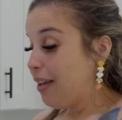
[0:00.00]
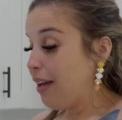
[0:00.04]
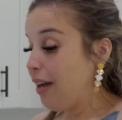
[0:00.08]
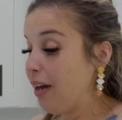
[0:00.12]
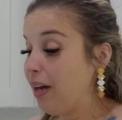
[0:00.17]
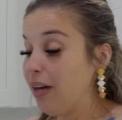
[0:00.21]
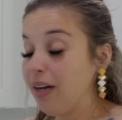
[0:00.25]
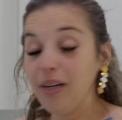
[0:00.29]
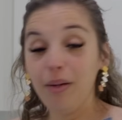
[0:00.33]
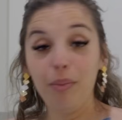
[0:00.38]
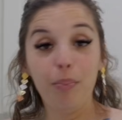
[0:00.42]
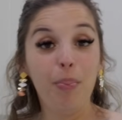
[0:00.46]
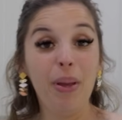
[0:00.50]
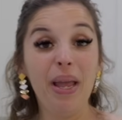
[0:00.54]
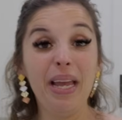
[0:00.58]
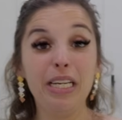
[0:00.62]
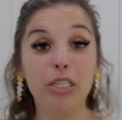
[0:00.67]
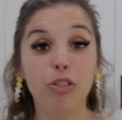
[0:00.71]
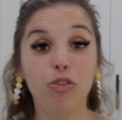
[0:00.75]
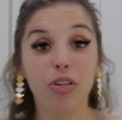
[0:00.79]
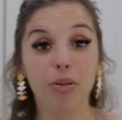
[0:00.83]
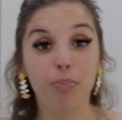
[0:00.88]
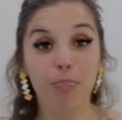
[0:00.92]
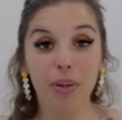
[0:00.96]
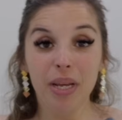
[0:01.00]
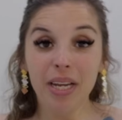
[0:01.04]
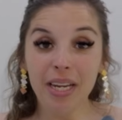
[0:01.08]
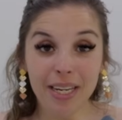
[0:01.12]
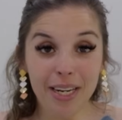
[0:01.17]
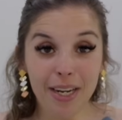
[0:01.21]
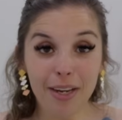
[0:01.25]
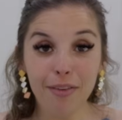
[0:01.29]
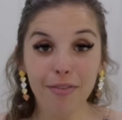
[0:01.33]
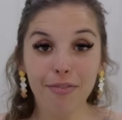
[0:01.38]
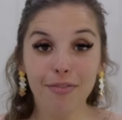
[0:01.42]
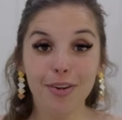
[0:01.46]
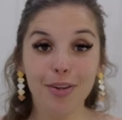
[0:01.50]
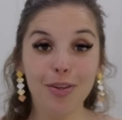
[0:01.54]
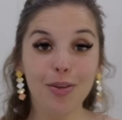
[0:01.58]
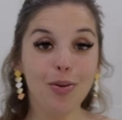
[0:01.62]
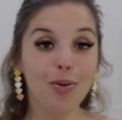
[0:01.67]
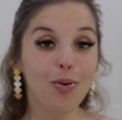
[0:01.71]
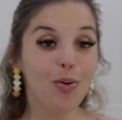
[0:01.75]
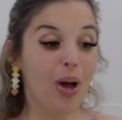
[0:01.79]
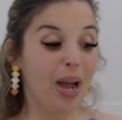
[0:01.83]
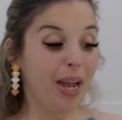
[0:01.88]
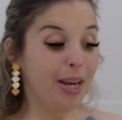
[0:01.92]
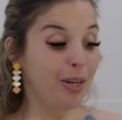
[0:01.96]
uh, pantry big enough for
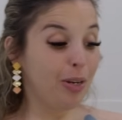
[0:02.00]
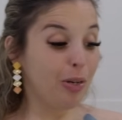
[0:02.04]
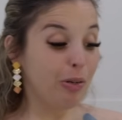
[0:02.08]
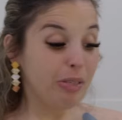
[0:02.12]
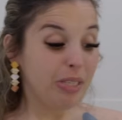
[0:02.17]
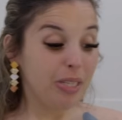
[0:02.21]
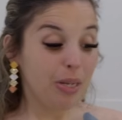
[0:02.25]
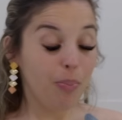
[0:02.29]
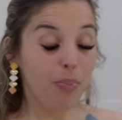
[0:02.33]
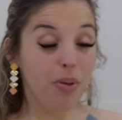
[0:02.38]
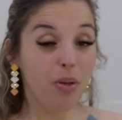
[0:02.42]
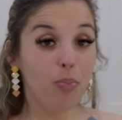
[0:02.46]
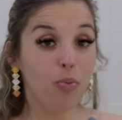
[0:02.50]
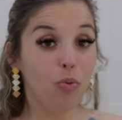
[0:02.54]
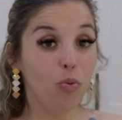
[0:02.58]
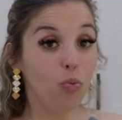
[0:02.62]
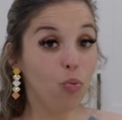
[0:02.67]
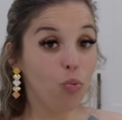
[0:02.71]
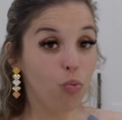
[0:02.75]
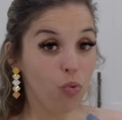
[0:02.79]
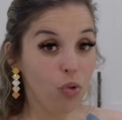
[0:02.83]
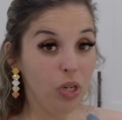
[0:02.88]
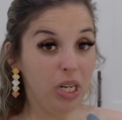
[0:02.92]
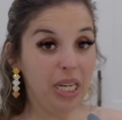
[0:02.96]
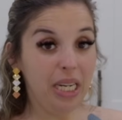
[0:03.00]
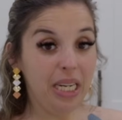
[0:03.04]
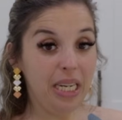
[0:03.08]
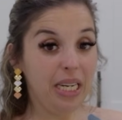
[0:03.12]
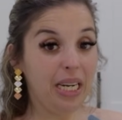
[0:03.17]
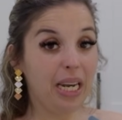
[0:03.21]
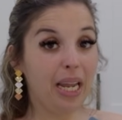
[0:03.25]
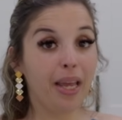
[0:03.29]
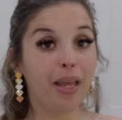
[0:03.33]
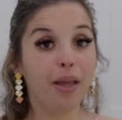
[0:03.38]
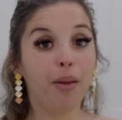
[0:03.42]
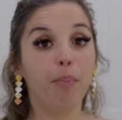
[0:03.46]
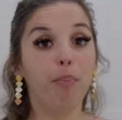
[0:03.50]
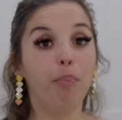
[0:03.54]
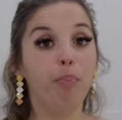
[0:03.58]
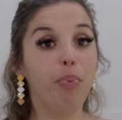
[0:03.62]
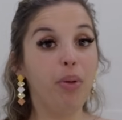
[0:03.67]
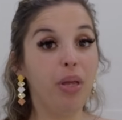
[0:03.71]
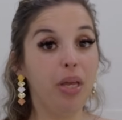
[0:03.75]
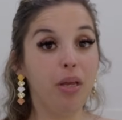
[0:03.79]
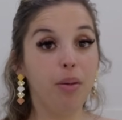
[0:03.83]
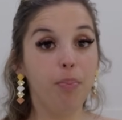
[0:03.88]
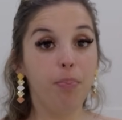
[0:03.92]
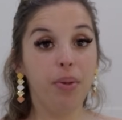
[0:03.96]
you. I know some people really like
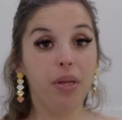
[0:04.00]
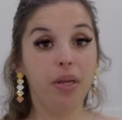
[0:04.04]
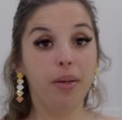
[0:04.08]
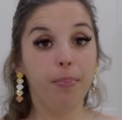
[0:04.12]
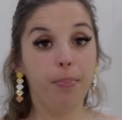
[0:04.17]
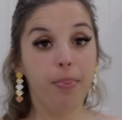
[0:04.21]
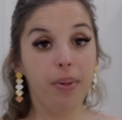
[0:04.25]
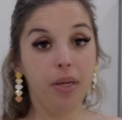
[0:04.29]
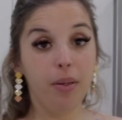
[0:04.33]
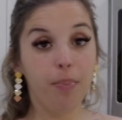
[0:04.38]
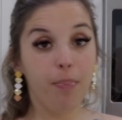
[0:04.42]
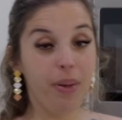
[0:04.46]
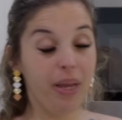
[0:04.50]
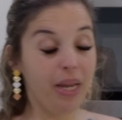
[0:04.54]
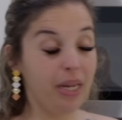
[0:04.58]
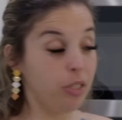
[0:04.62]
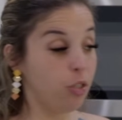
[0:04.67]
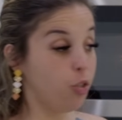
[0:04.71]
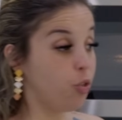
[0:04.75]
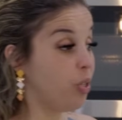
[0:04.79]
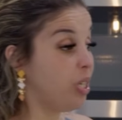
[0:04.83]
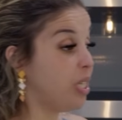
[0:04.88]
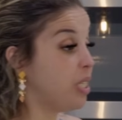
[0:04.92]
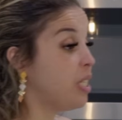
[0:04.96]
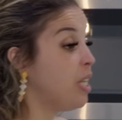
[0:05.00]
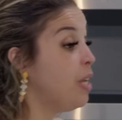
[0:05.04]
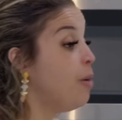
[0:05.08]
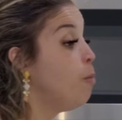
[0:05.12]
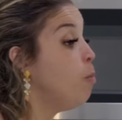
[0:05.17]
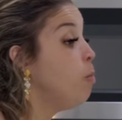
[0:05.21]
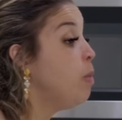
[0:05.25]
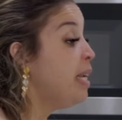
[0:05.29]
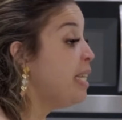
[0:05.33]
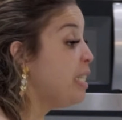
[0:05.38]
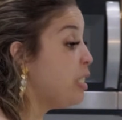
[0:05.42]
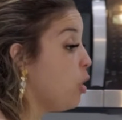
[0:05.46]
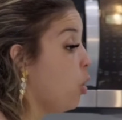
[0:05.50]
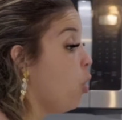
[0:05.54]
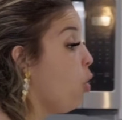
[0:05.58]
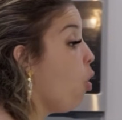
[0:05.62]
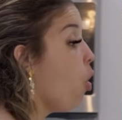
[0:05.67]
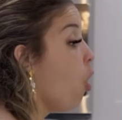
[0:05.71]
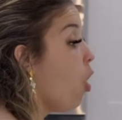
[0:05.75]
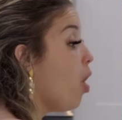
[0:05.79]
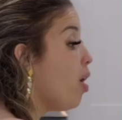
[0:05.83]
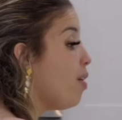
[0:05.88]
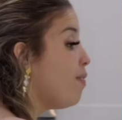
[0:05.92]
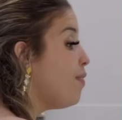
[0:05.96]
big, big, big pantries.
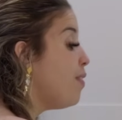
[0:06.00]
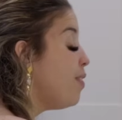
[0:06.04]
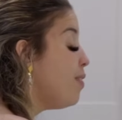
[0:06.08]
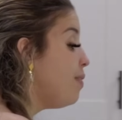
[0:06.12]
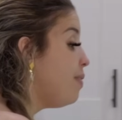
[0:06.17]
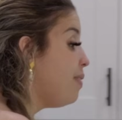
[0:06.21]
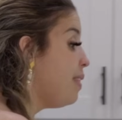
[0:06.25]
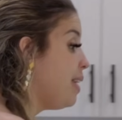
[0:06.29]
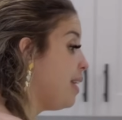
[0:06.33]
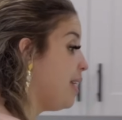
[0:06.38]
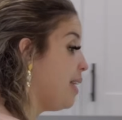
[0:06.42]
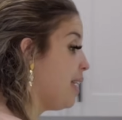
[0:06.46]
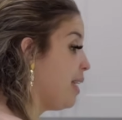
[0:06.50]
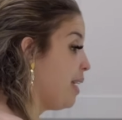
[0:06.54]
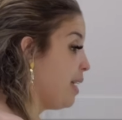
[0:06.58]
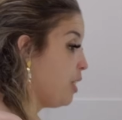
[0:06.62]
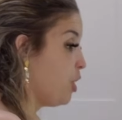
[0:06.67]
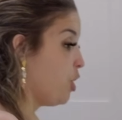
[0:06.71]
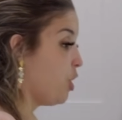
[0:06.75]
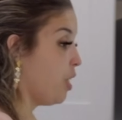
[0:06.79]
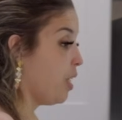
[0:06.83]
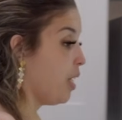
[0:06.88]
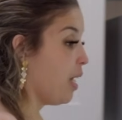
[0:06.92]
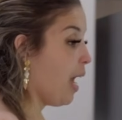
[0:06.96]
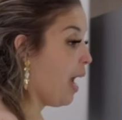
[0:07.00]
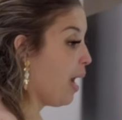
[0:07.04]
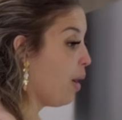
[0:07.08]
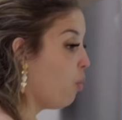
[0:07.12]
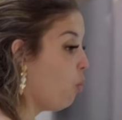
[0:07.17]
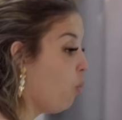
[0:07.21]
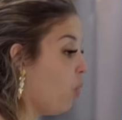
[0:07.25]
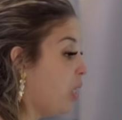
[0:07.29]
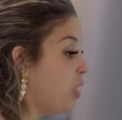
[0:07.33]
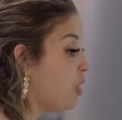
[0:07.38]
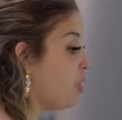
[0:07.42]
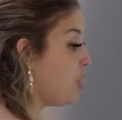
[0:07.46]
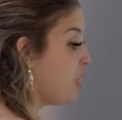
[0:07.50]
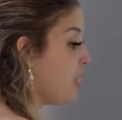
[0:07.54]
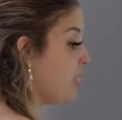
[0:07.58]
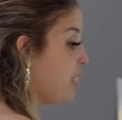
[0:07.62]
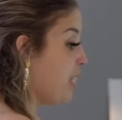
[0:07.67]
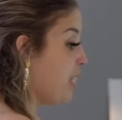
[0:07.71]
So off of the kitchen, I want you to